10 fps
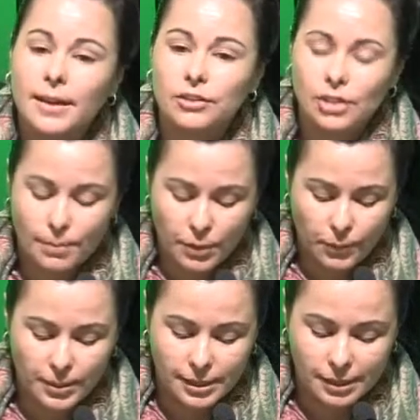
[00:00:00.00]
that GBIF
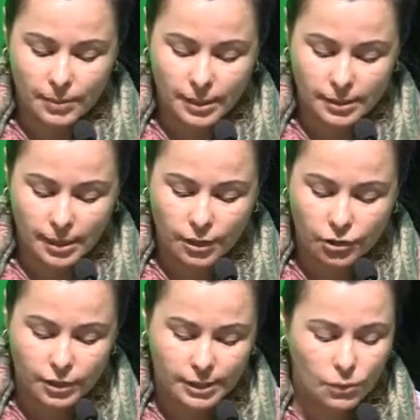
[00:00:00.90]
participant
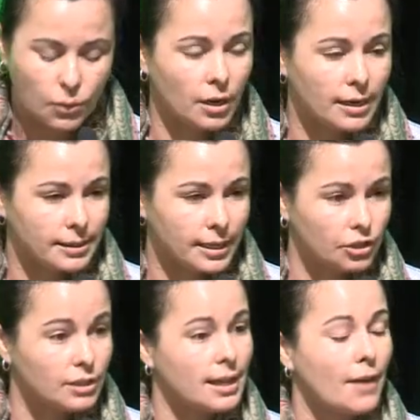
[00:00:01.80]
countries and
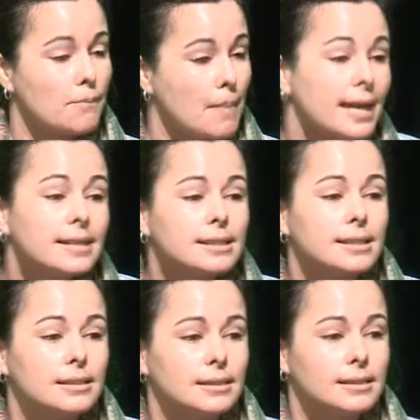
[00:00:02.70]
organisations have made
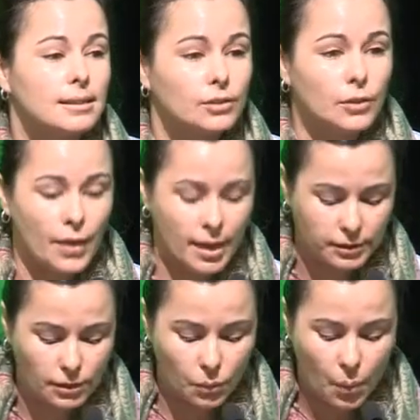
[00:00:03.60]
since
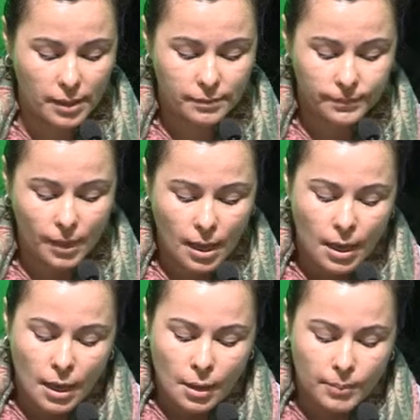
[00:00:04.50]
2001,
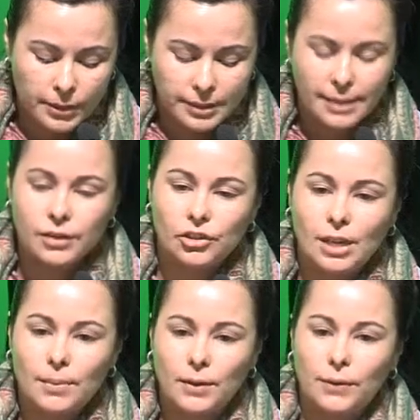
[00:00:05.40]
building the
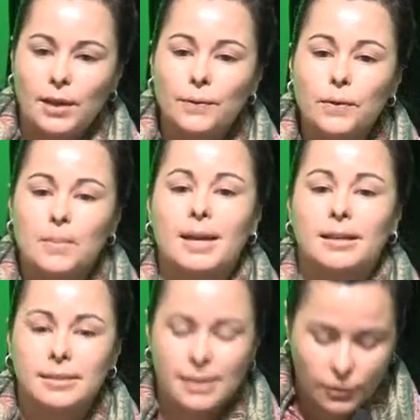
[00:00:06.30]
GBIF
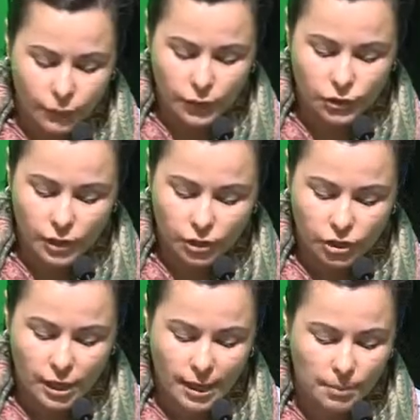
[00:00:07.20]
informatics
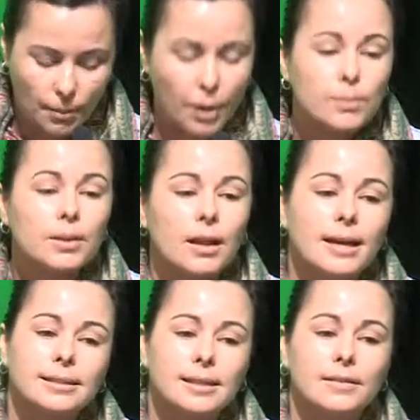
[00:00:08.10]
infrastructure and
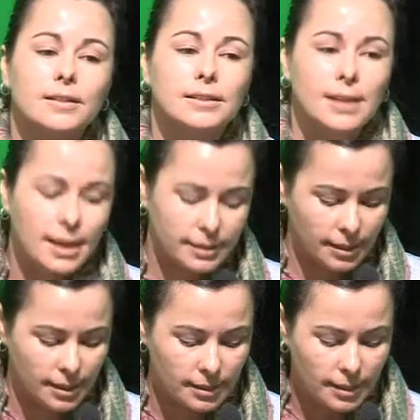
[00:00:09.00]
mobilising the
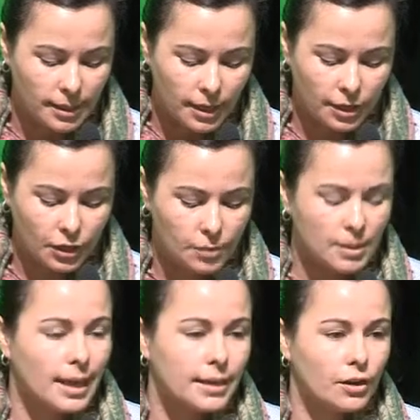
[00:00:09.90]
data
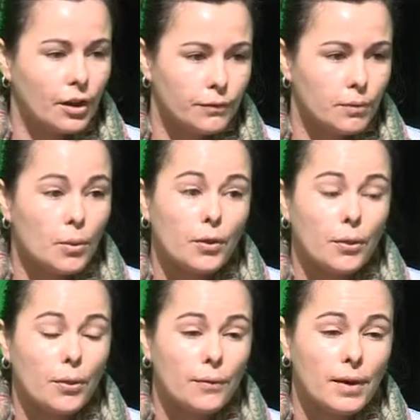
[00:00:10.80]
accumulated over more than
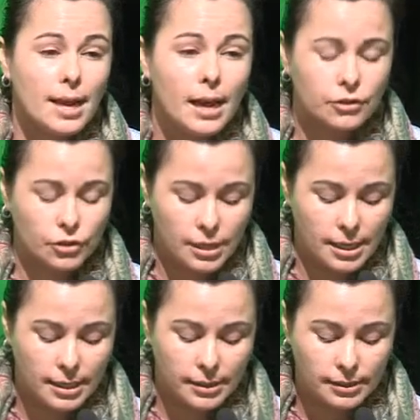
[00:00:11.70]
300
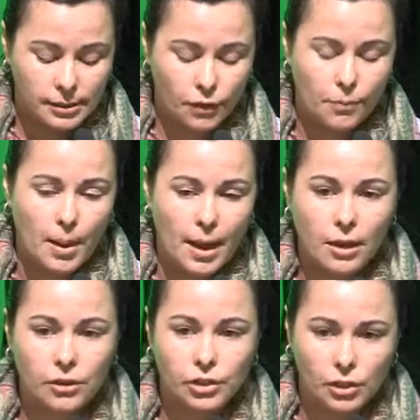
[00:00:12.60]
years of
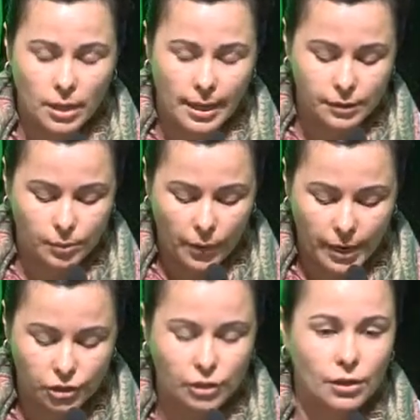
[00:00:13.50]
biological
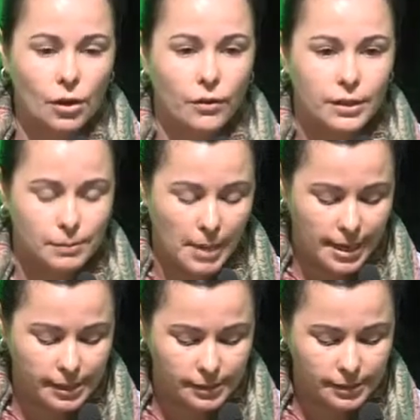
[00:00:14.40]
exploration on this
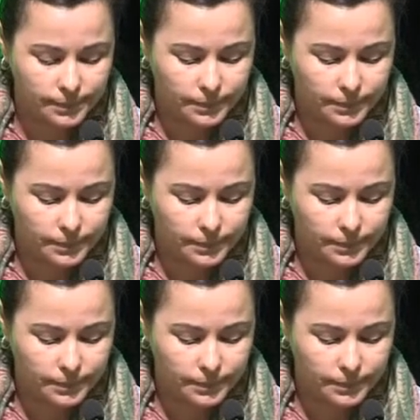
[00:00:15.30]
planet.